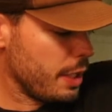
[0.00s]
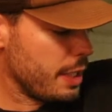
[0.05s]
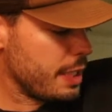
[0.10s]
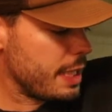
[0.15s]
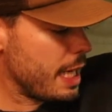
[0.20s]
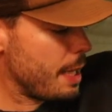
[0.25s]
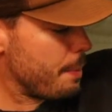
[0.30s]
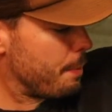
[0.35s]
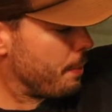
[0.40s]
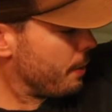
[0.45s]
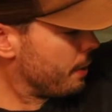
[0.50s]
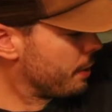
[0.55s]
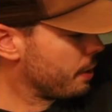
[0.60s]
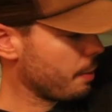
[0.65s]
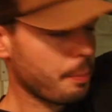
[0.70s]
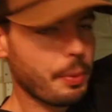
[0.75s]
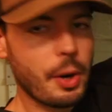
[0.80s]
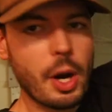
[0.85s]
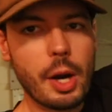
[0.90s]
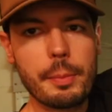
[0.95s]
deep
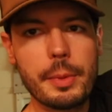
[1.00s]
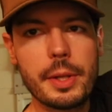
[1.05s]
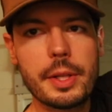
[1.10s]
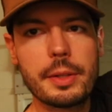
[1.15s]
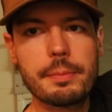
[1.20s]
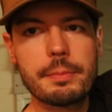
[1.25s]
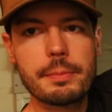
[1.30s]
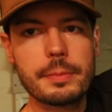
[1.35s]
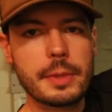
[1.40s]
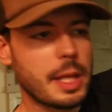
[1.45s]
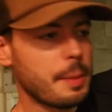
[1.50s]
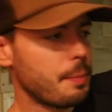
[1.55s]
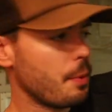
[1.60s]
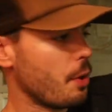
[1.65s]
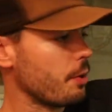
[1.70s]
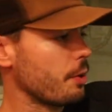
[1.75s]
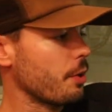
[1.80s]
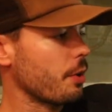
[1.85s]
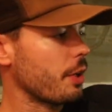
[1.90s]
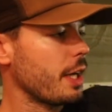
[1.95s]
compartment. Keep
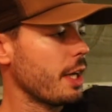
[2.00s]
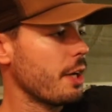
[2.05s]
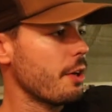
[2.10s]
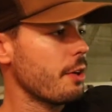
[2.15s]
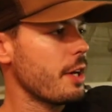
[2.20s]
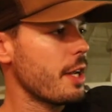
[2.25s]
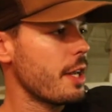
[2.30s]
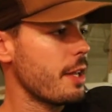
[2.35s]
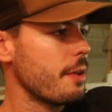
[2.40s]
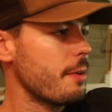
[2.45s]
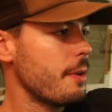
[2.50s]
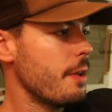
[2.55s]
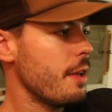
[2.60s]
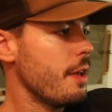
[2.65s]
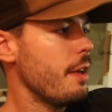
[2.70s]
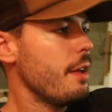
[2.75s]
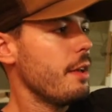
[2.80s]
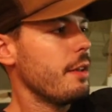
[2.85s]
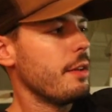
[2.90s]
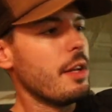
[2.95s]
all your gear in.
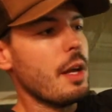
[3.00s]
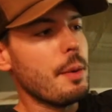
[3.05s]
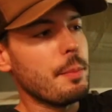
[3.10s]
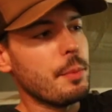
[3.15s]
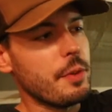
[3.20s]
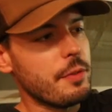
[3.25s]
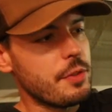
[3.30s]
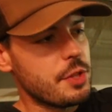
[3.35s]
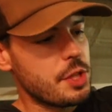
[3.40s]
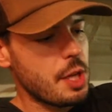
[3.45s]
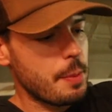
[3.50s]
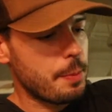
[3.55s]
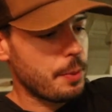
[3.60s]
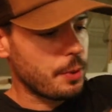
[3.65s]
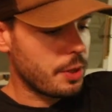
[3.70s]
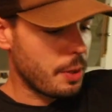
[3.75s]
Number of zippered